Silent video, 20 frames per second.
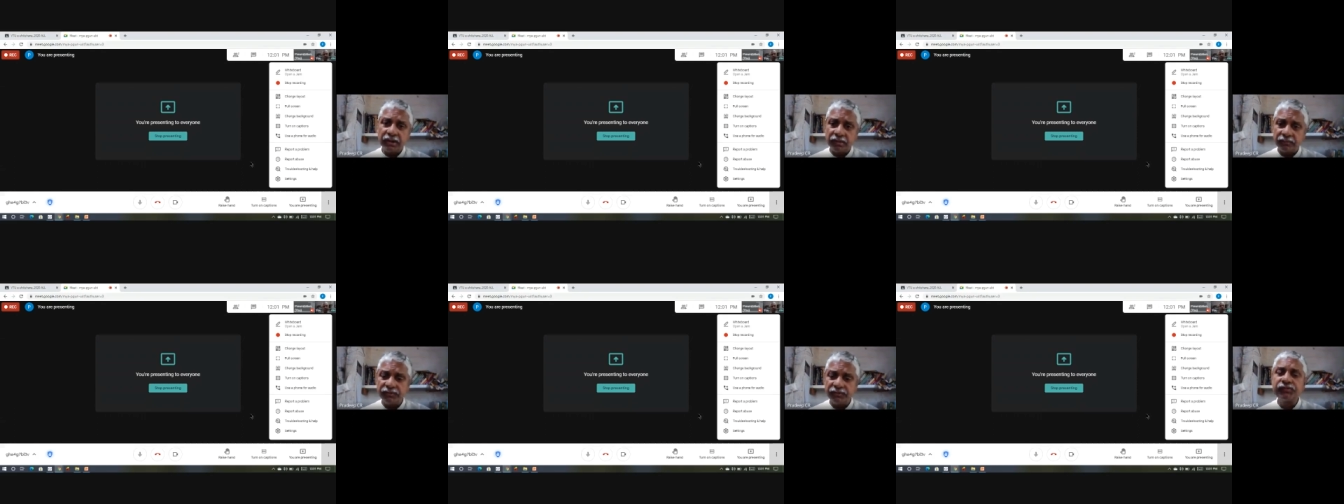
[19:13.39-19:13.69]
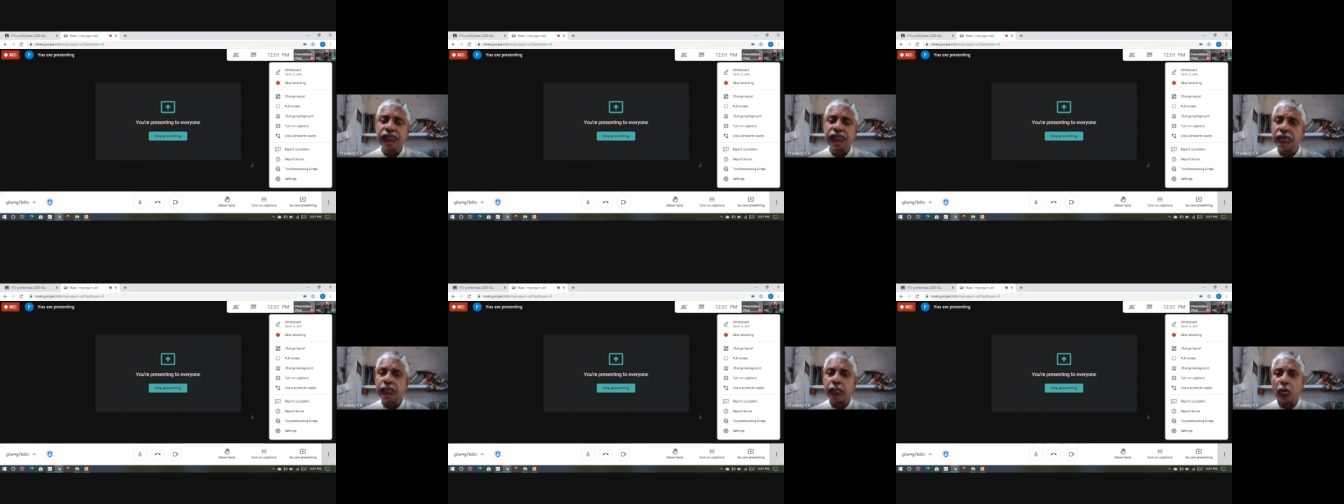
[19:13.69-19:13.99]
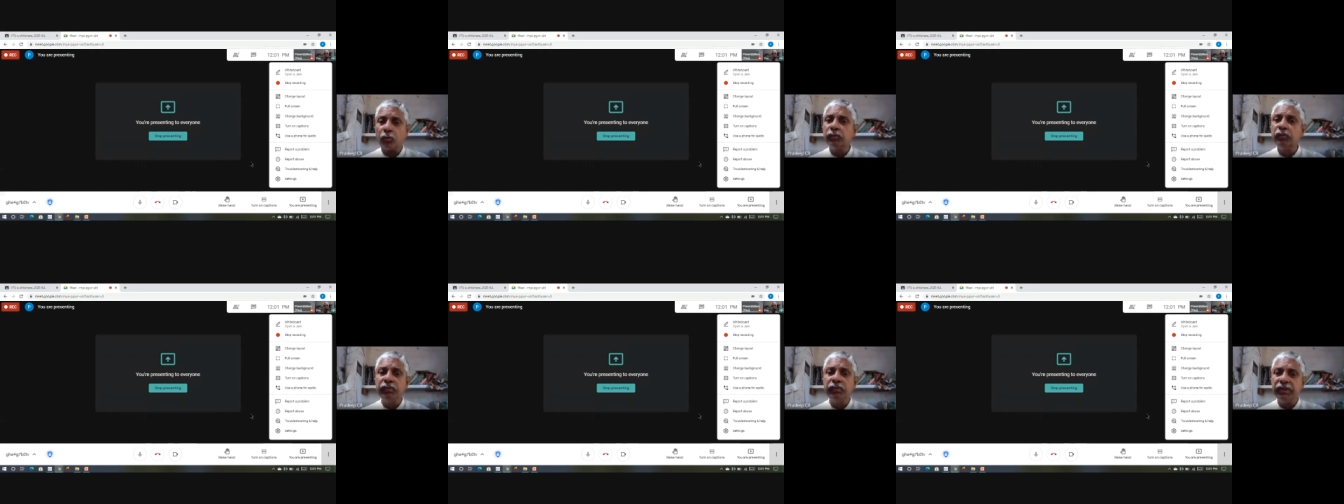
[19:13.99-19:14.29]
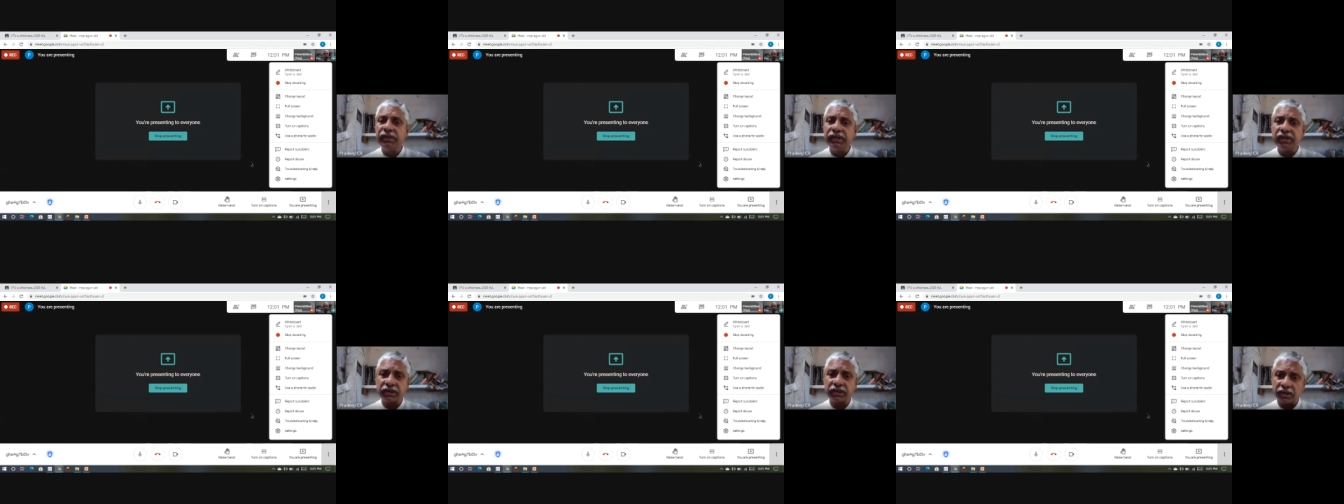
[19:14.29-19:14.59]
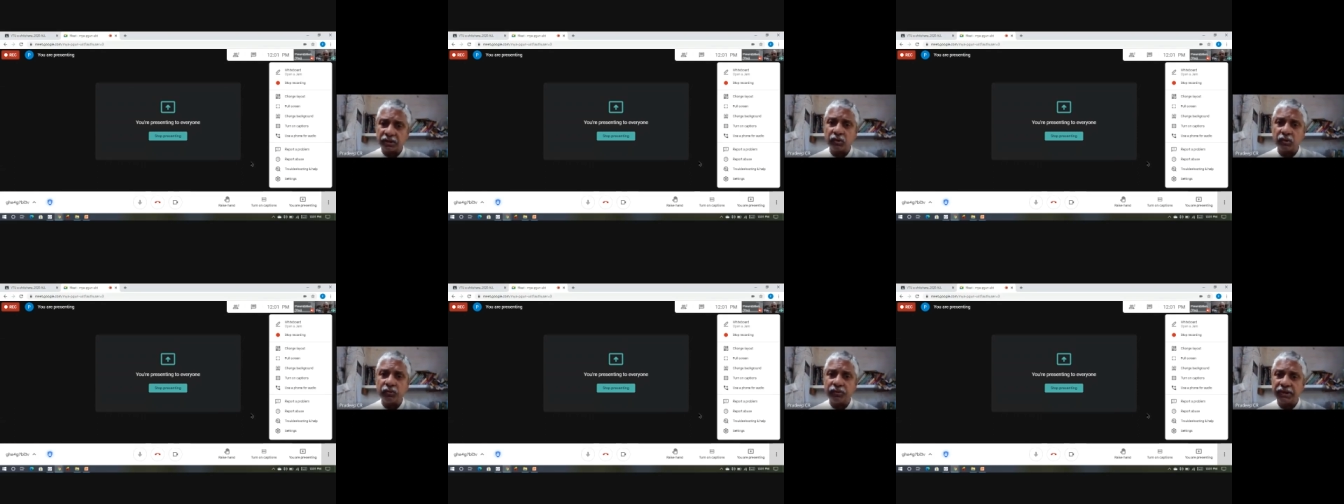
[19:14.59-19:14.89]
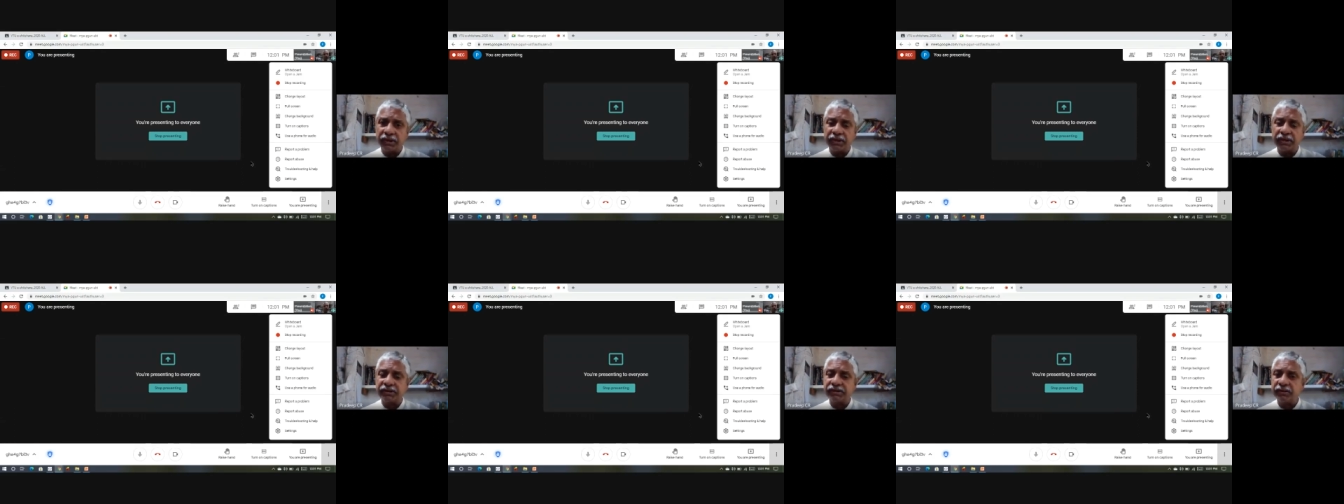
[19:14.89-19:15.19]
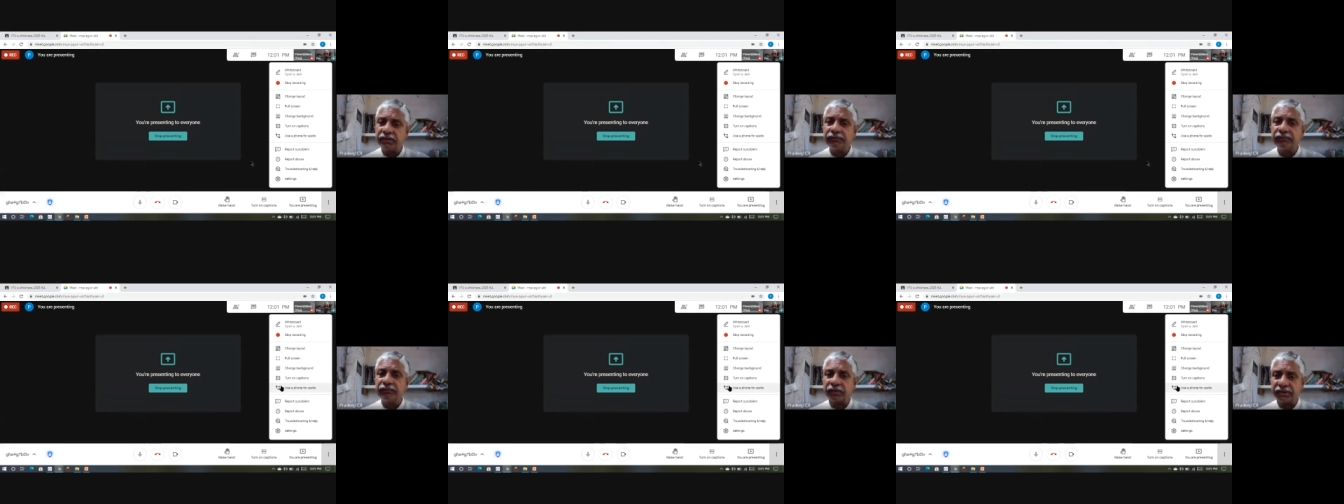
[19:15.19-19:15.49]
which will probably the concluding lecture
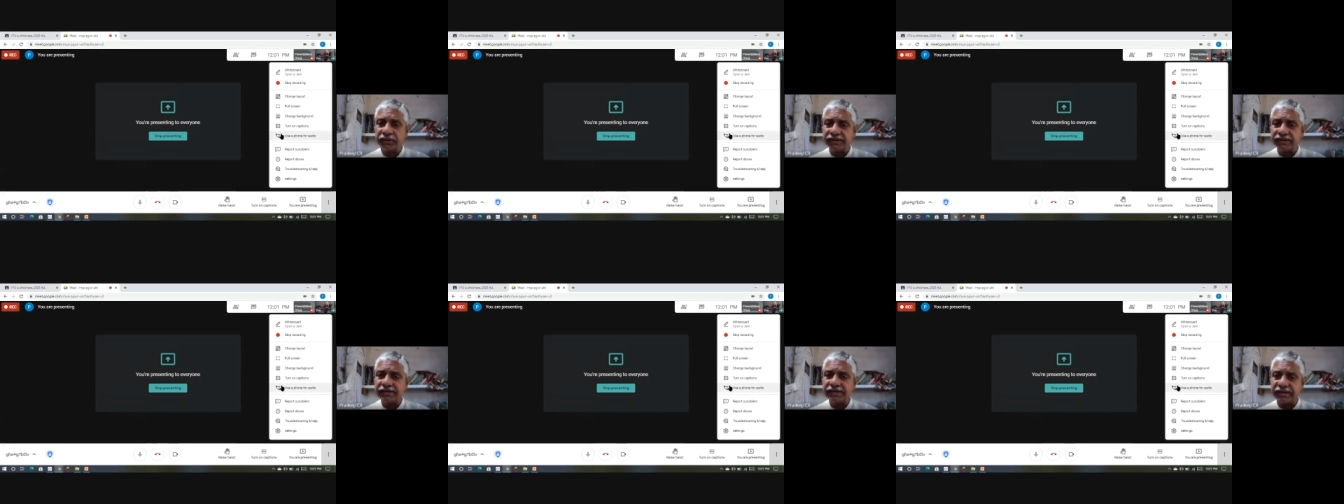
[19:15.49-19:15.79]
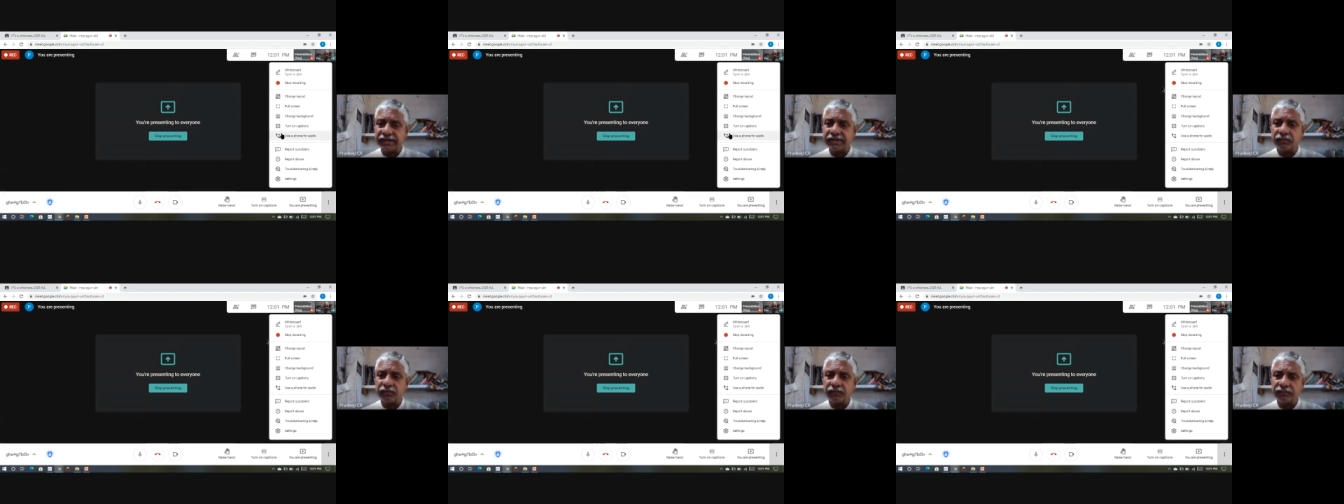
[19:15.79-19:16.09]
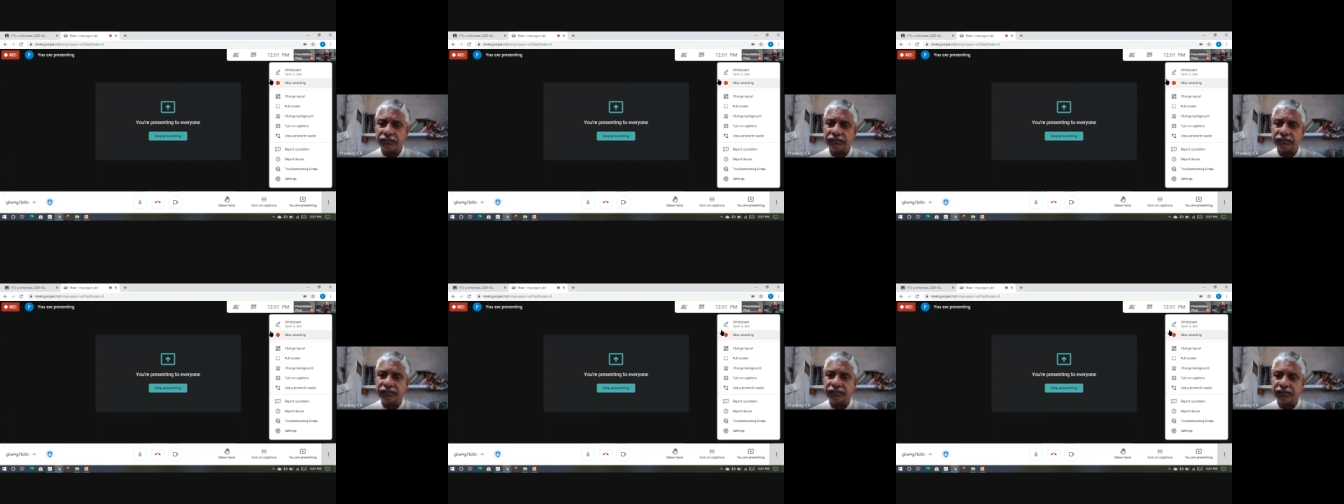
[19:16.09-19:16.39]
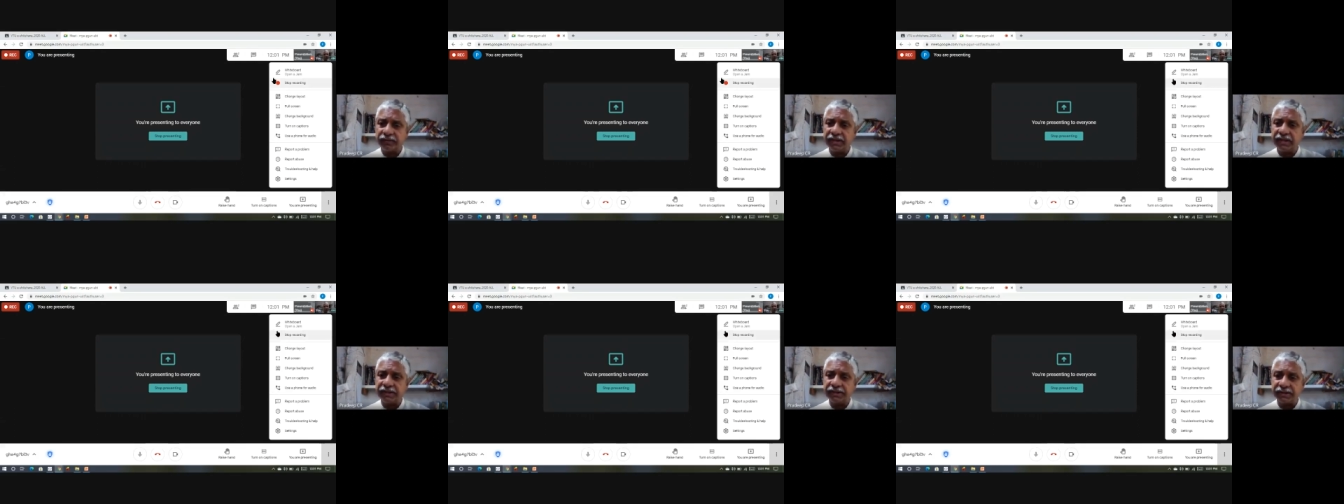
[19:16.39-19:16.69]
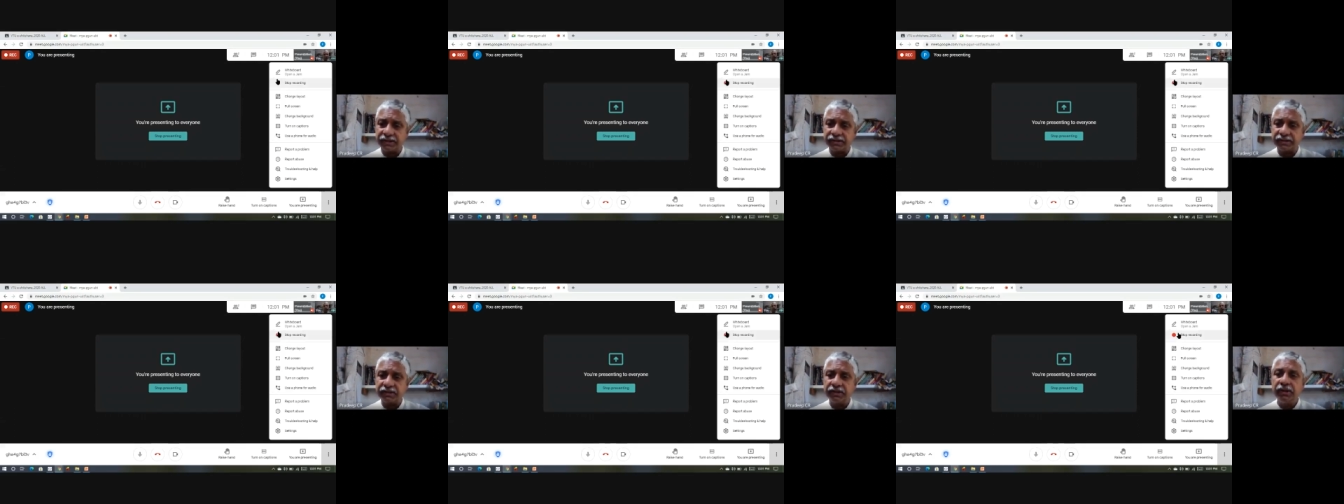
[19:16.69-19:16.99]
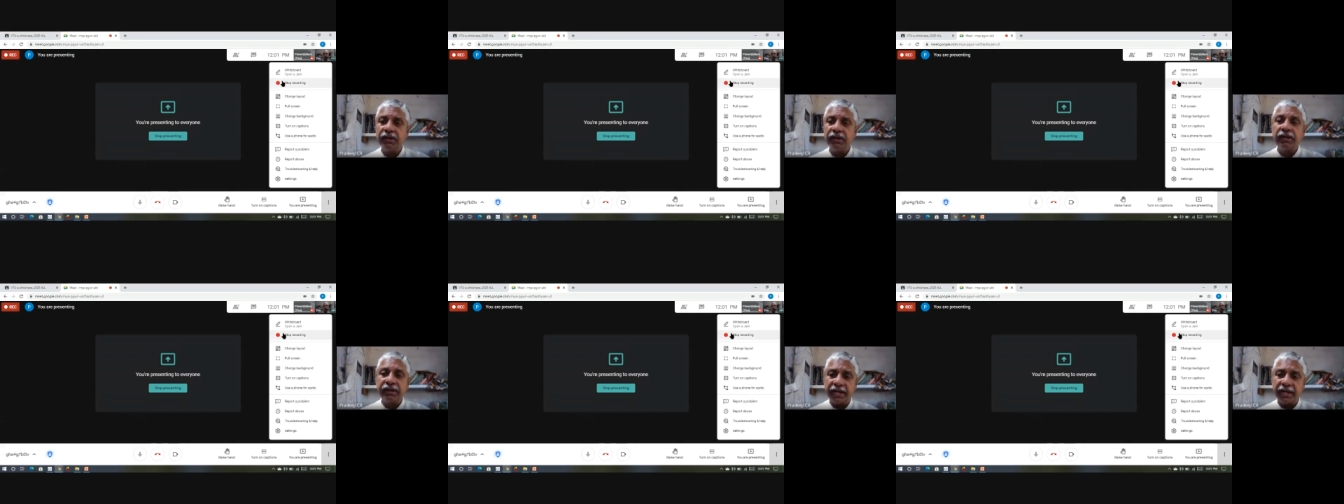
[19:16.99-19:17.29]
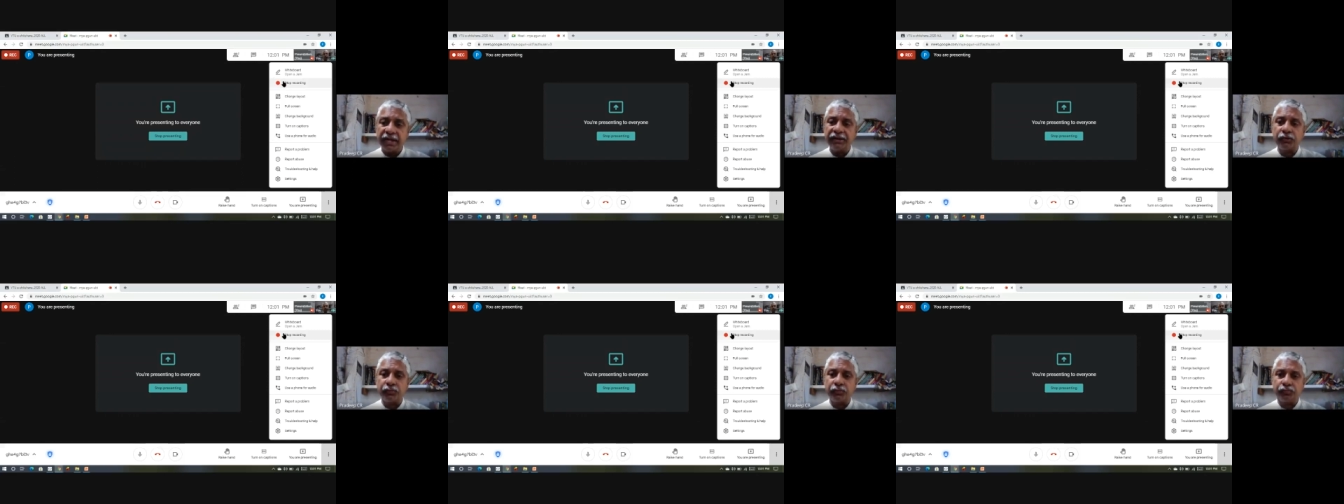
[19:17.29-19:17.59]
for this set of lectures
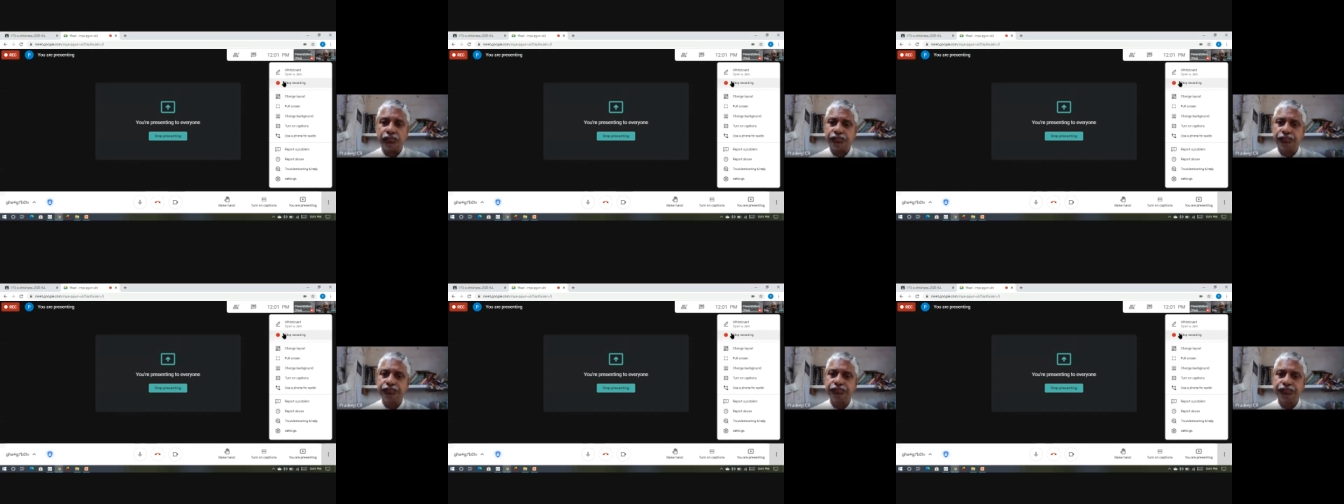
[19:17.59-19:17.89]
thank you